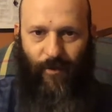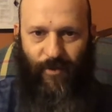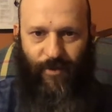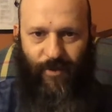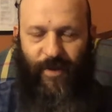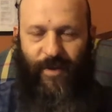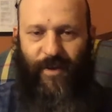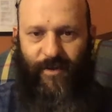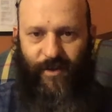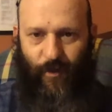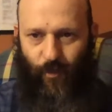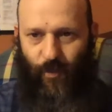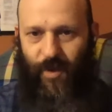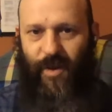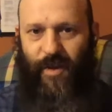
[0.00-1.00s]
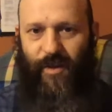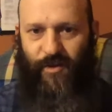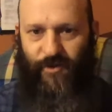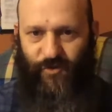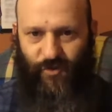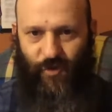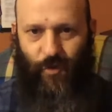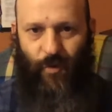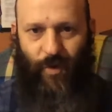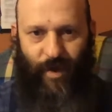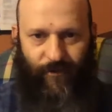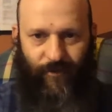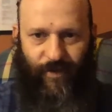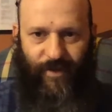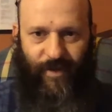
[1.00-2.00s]
thinking that we control
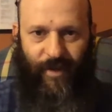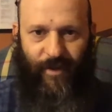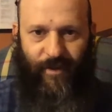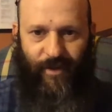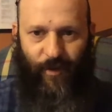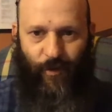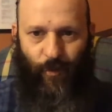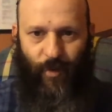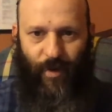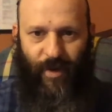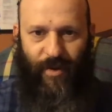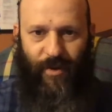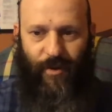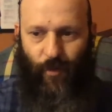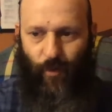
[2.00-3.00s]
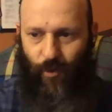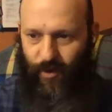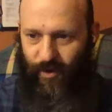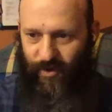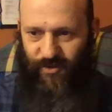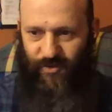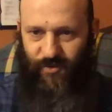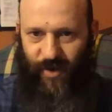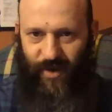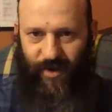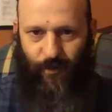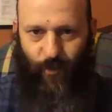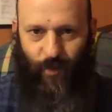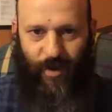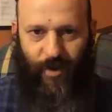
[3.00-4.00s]
everything, that we orchestrate,
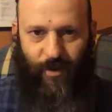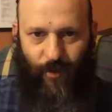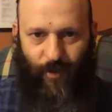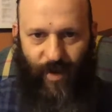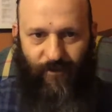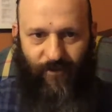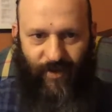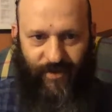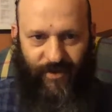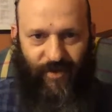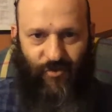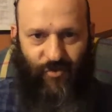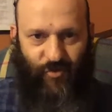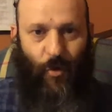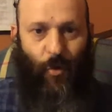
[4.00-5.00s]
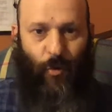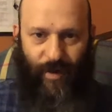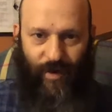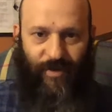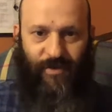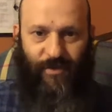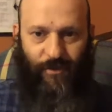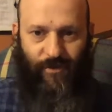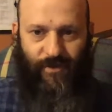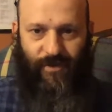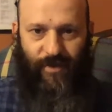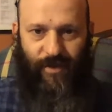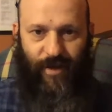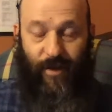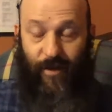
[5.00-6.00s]
and we have these control issues.
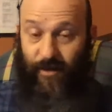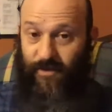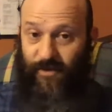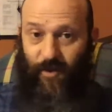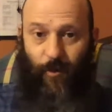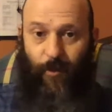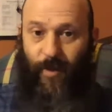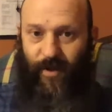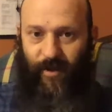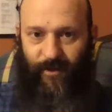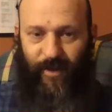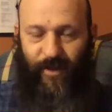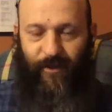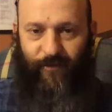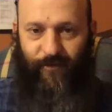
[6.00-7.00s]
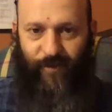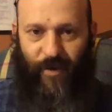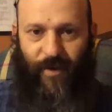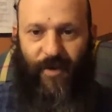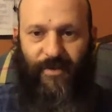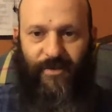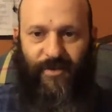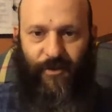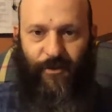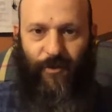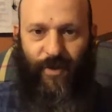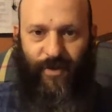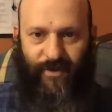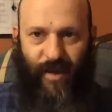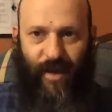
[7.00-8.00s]
So many at various
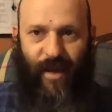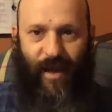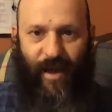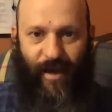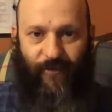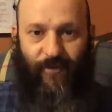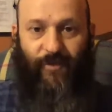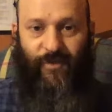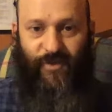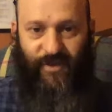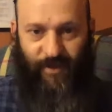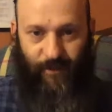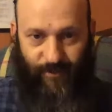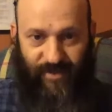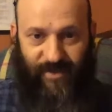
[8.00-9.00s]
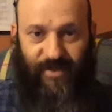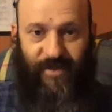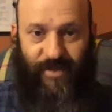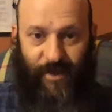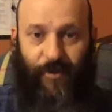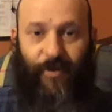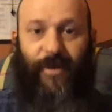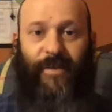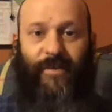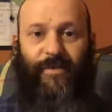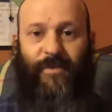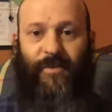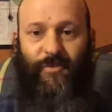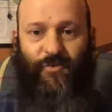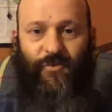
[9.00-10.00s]
degrees have some serious
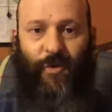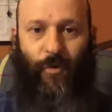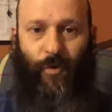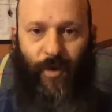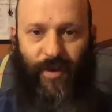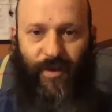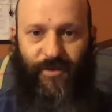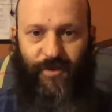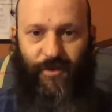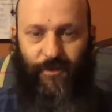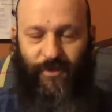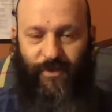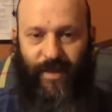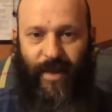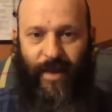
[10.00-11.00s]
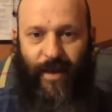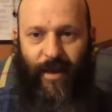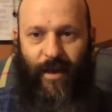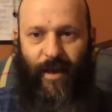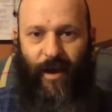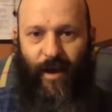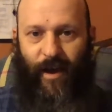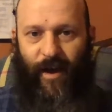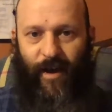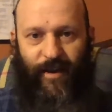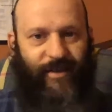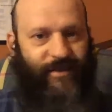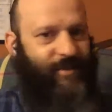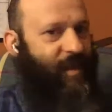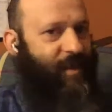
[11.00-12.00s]
control issues. And
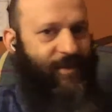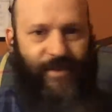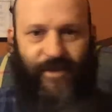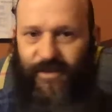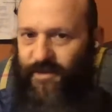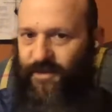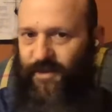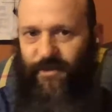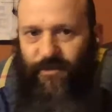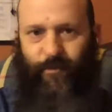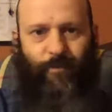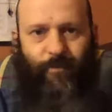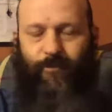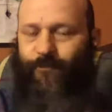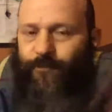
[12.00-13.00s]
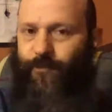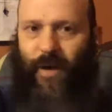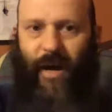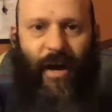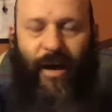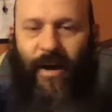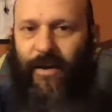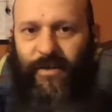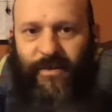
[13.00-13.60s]
it's not this just pie in the